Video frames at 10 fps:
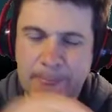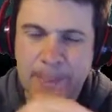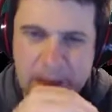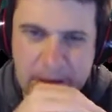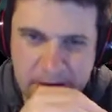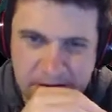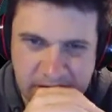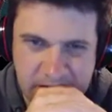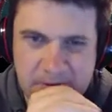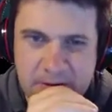
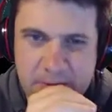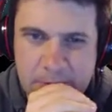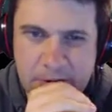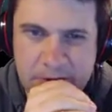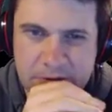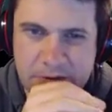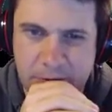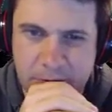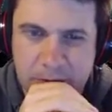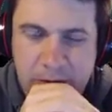Okay, think this
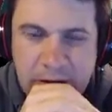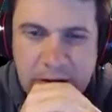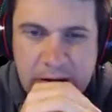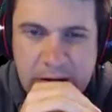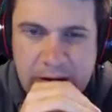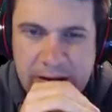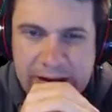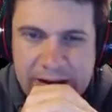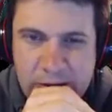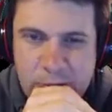through.
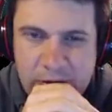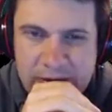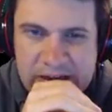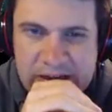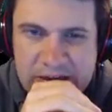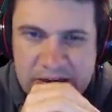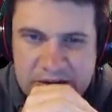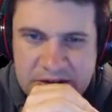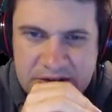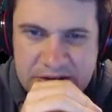How will I get
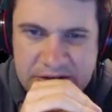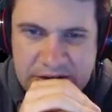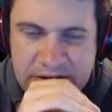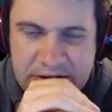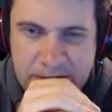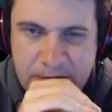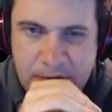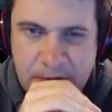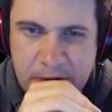this done in 4